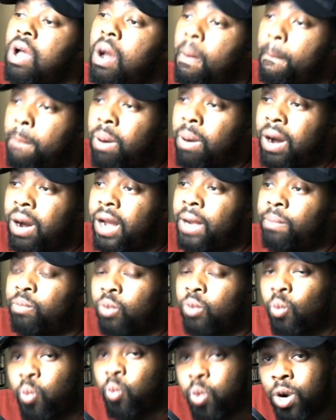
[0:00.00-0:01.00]
but
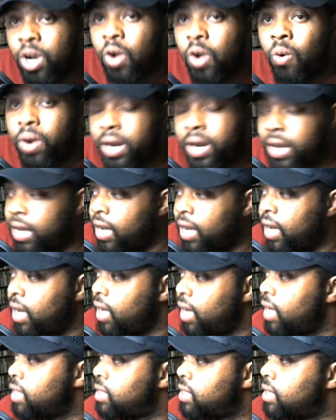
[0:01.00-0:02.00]
we're going to get
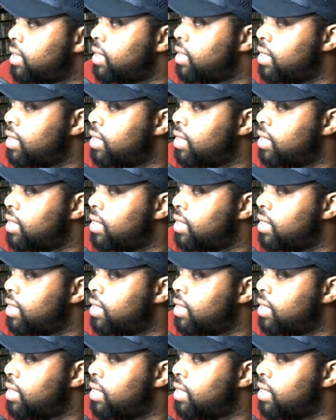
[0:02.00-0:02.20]
into